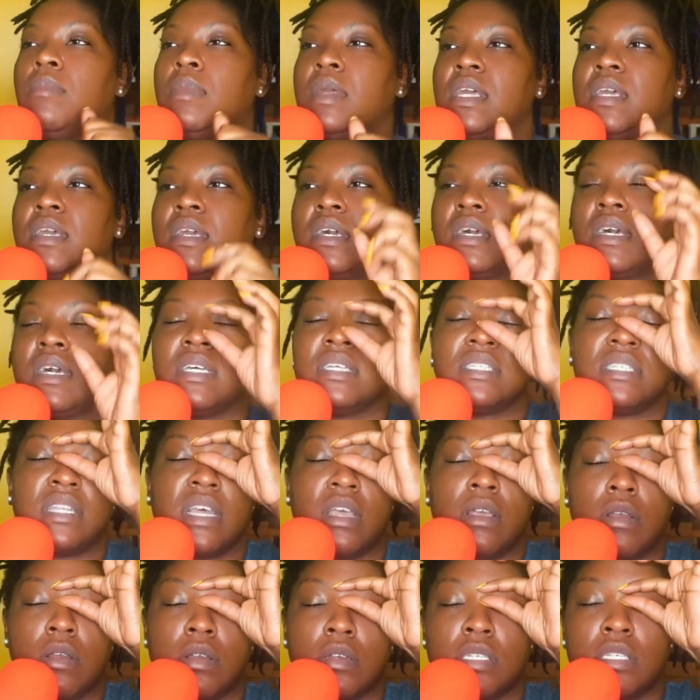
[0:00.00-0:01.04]
because
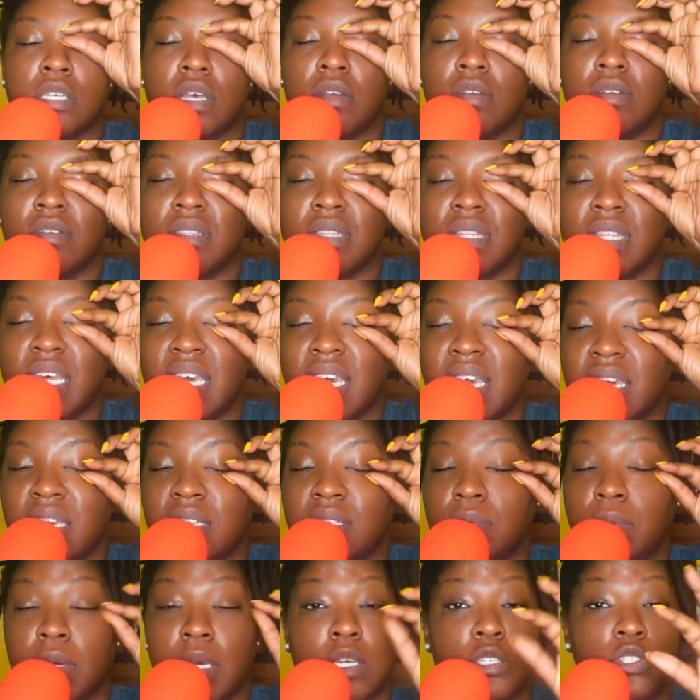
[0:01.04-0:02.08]
there are certain
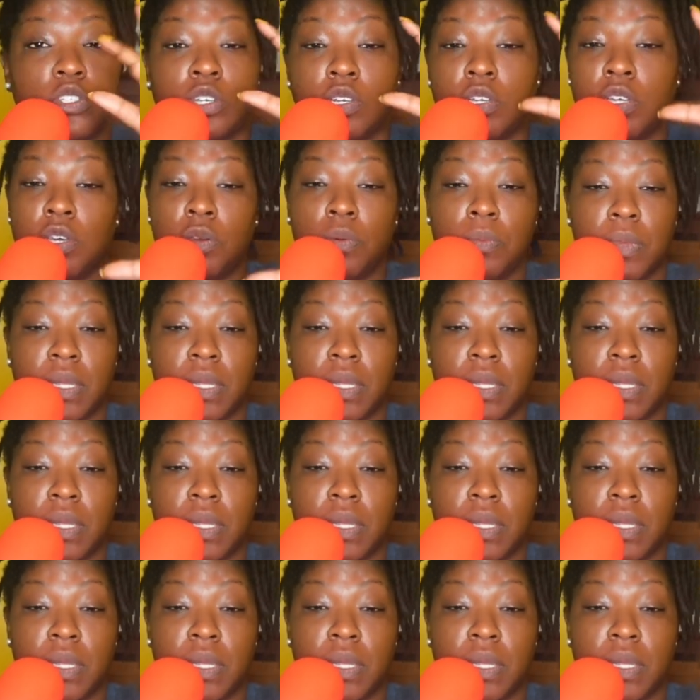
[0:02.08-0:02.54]
things, because you're